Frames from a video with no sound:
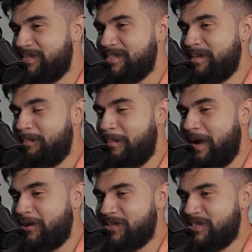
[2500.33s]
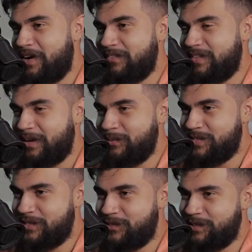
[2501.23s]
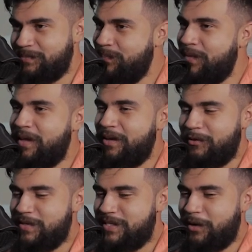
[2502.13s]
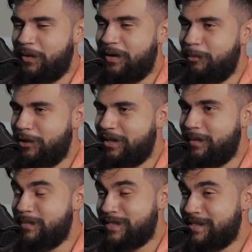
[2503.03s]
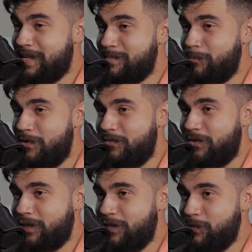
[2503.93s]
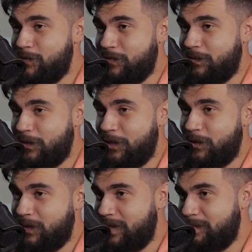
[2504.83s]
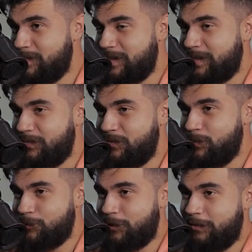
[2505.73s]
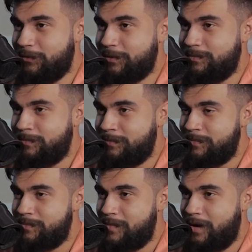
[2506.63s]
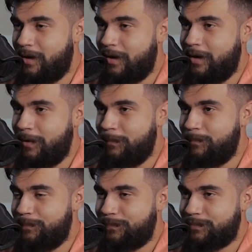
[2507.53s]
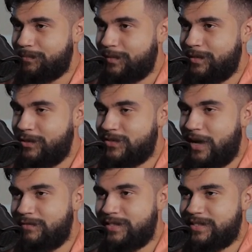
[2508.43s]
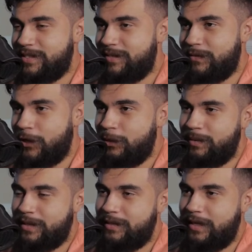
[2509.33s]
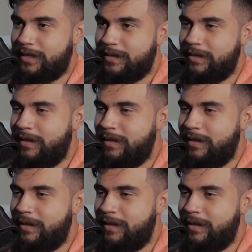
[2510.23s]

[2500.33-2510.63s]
the Microsoft acquisition. Reason I wanted to bring it up is because that's pretty fucking huge for video games and like the future of it. Uh, there's obviously the very big like